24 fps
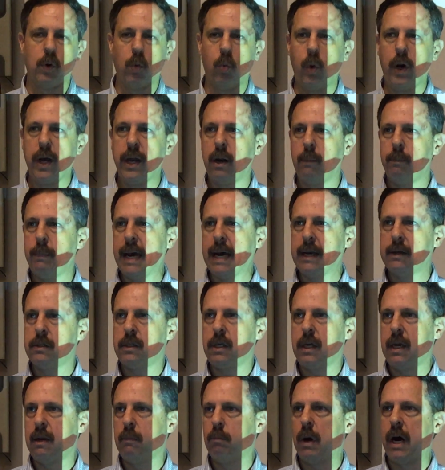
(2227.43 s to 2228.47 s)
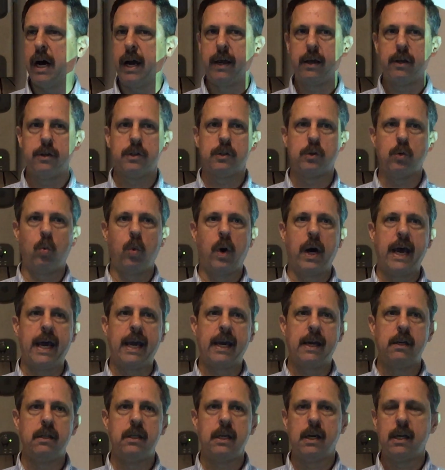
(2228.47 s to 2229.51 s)
went about 10 miles
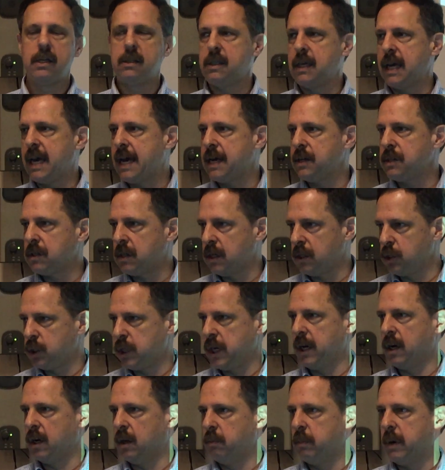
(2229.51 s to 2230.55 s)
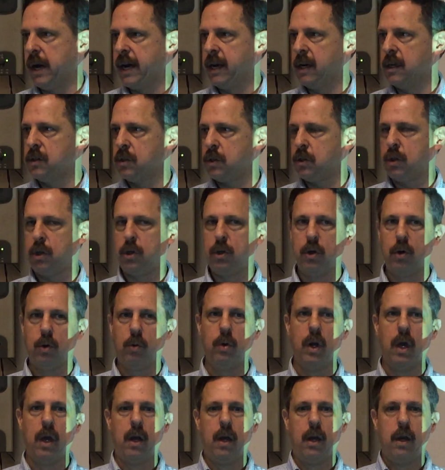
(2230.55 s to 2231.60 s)
away and did a test on channel
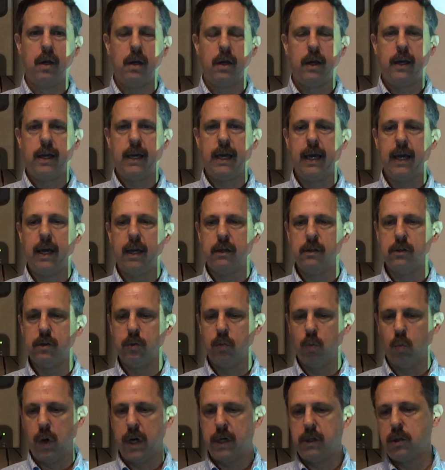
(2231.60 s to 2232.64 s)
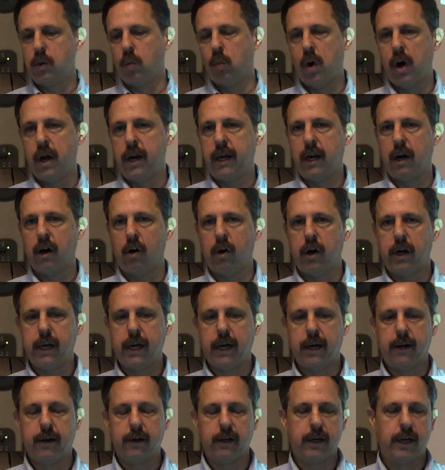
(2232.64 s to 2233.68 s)
-2 and went to one
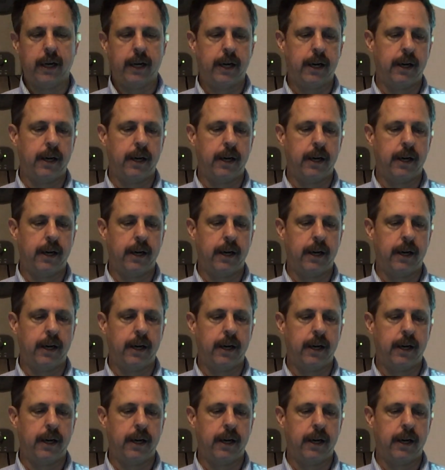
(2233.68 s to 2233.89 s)
area